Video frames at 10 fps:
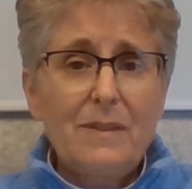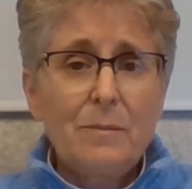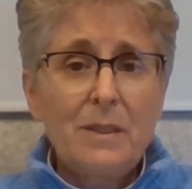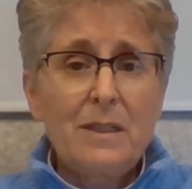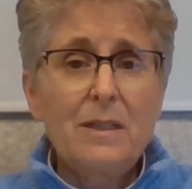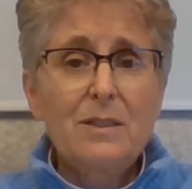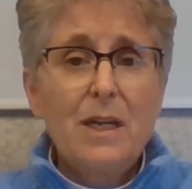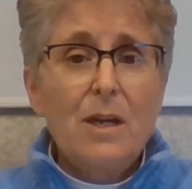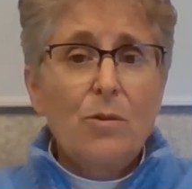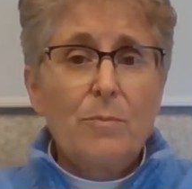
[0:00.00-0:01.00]
Because
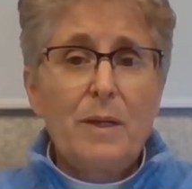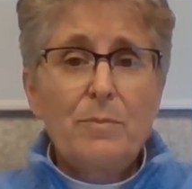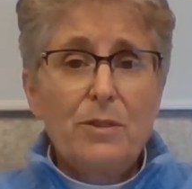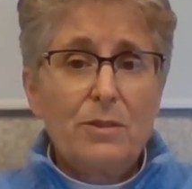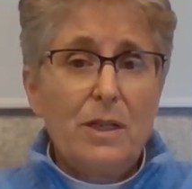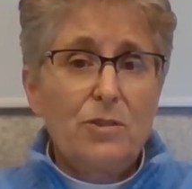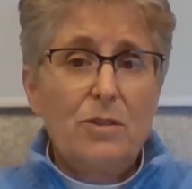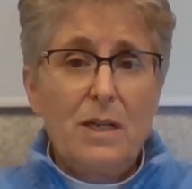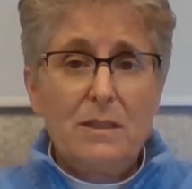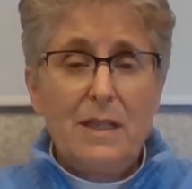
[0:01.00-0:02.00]
remember, you're not
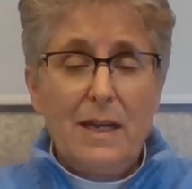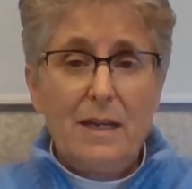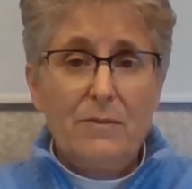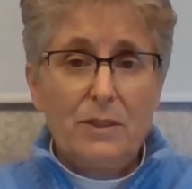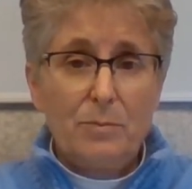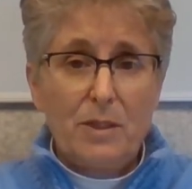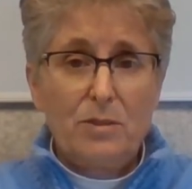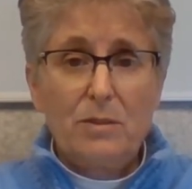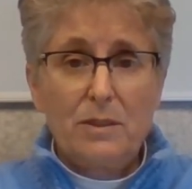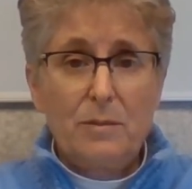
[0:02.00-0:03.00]
trying to have a
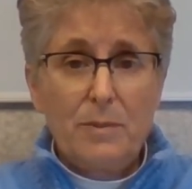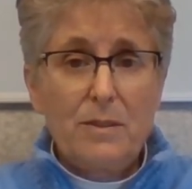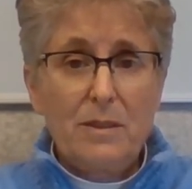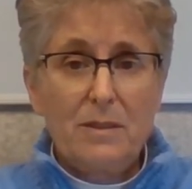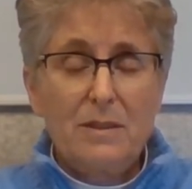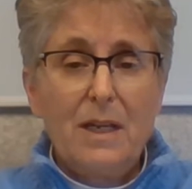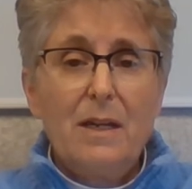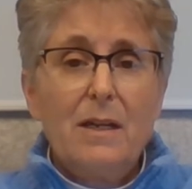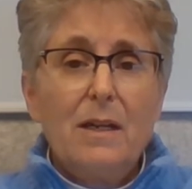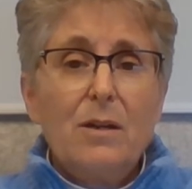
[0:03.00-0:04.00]
special experience.
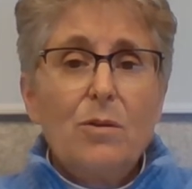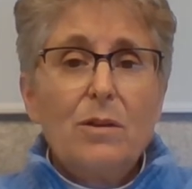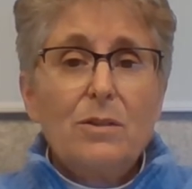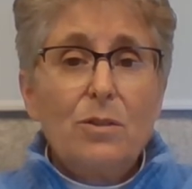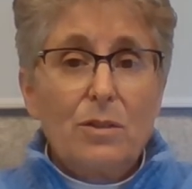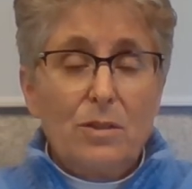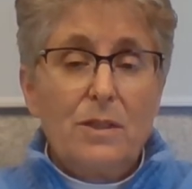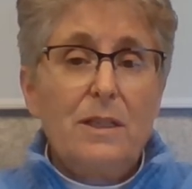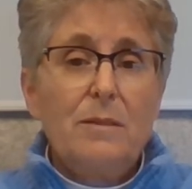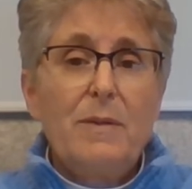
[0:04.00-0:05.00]
You're
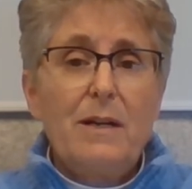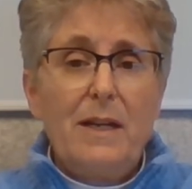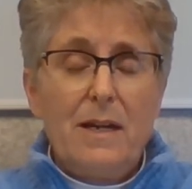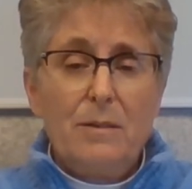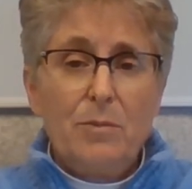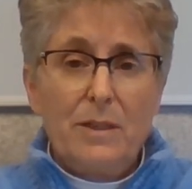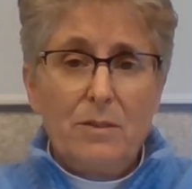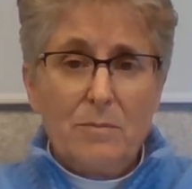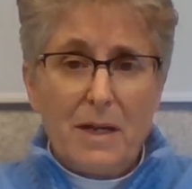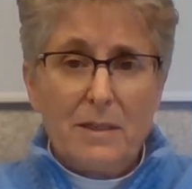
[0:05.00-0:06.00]
learning about how to bring
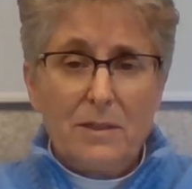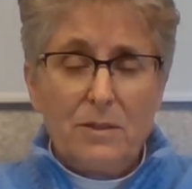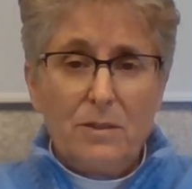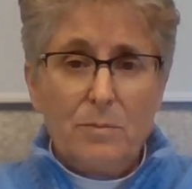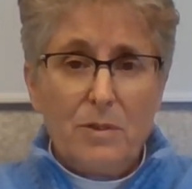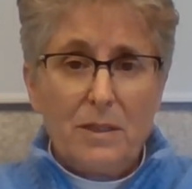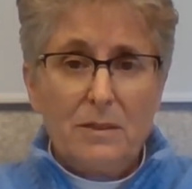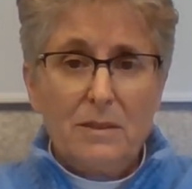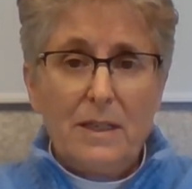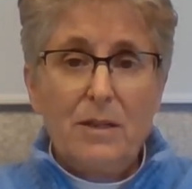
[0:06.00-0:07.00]
your mind into the
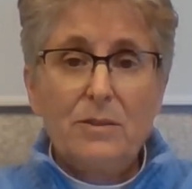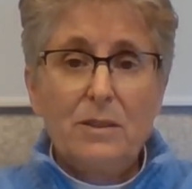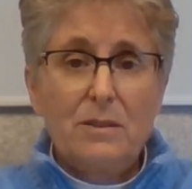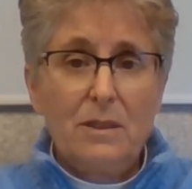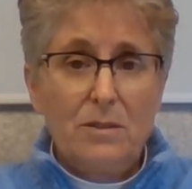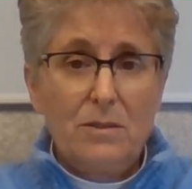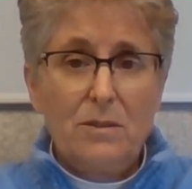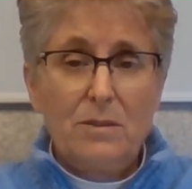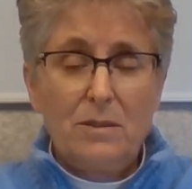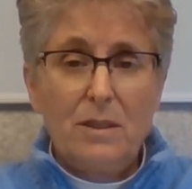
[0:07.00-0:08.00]
present, how to center
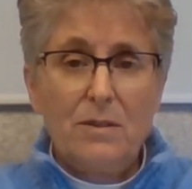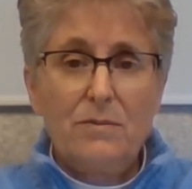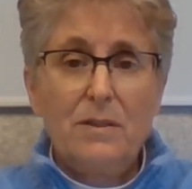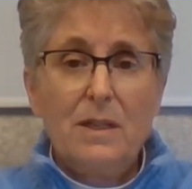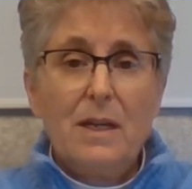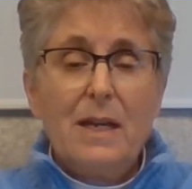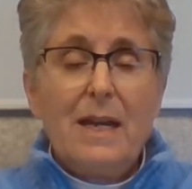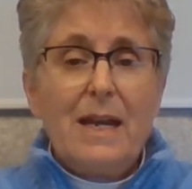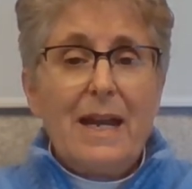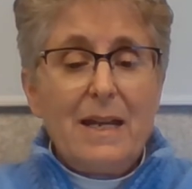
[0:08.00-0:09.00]
yourself,
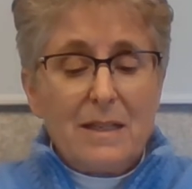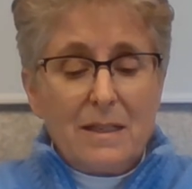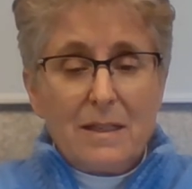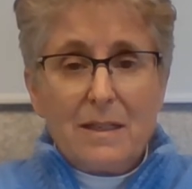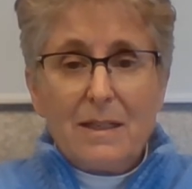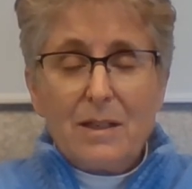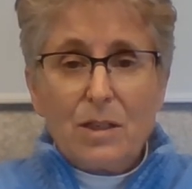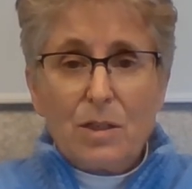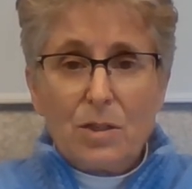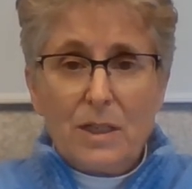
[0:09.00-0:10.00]
and
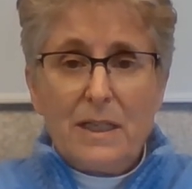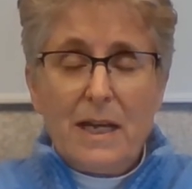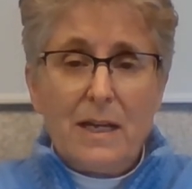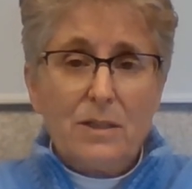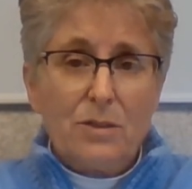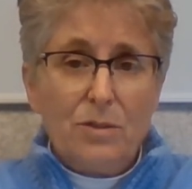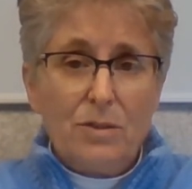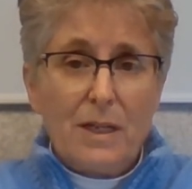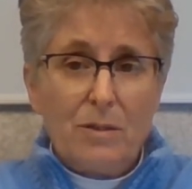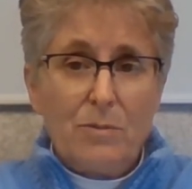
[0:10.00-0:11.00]
learning how to do
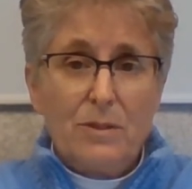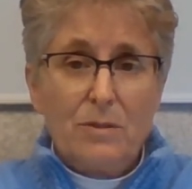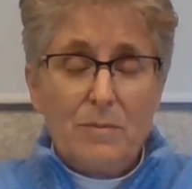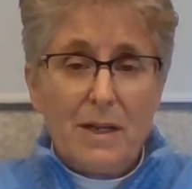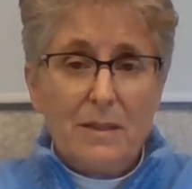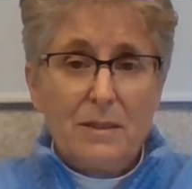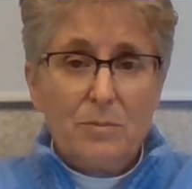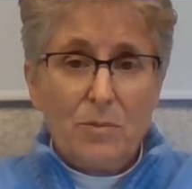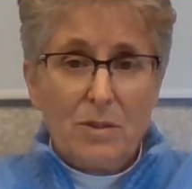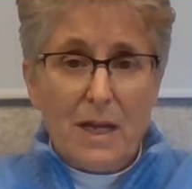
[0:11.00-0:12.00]
that when your mind is
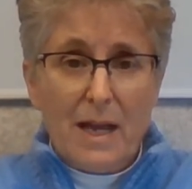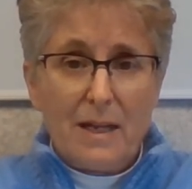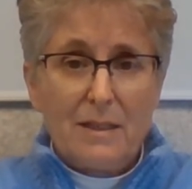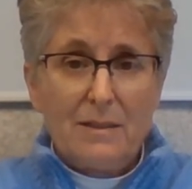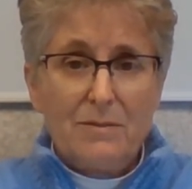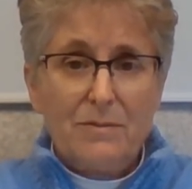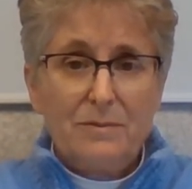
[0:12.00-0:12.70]
more active